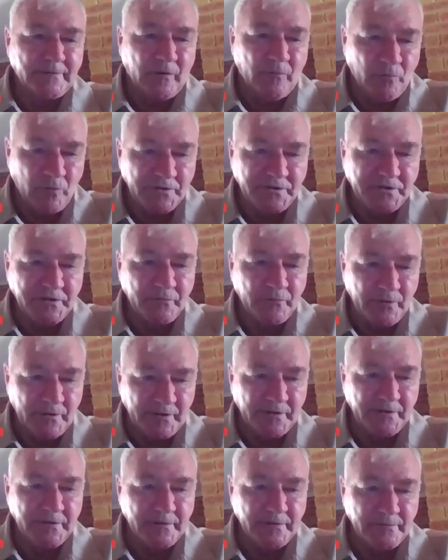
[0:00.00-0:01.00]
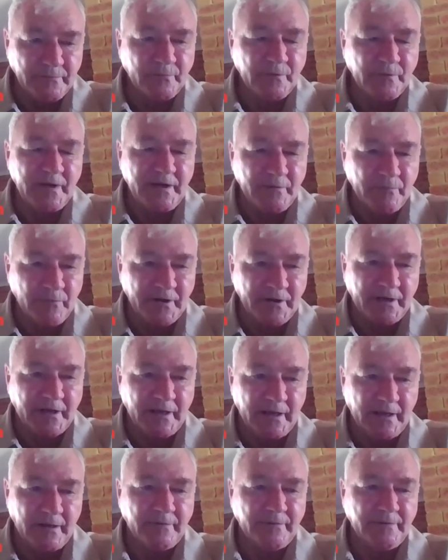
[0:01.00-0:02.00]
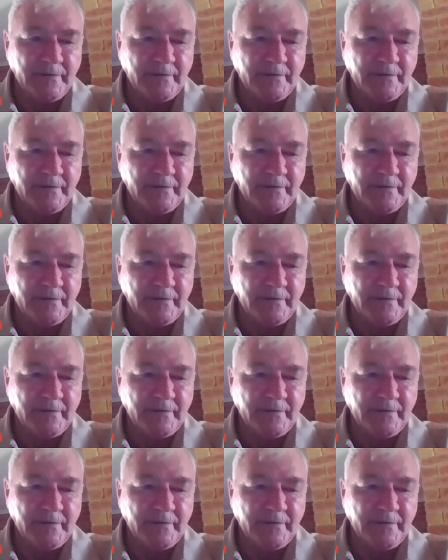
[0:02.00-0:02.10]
on what you want to do, where you want to go.